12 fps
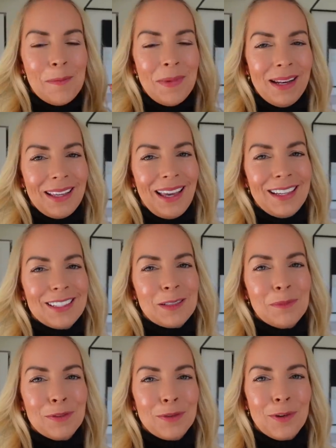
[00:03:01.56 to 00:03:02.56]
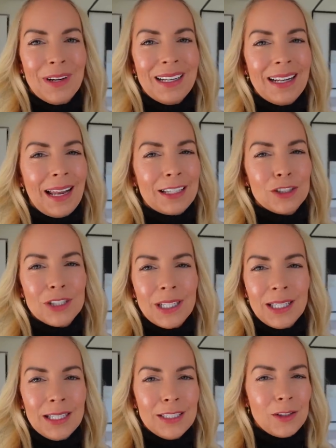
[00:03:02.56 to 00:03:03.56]
medication before in like
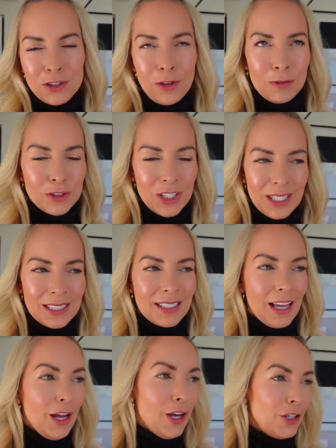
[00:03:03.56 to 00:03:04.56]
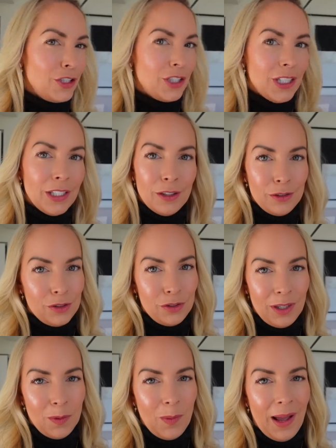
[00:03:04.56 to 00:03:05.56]
cheese, soft cheese, she knows
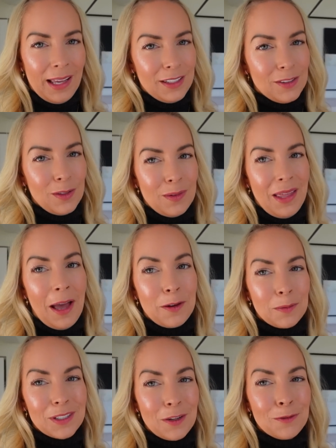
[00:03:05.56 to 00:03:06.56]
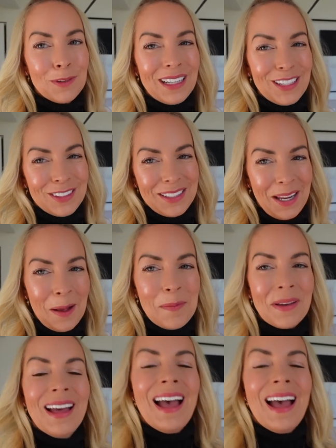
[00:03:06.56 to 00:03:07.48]
straight away. So that was a really good tip.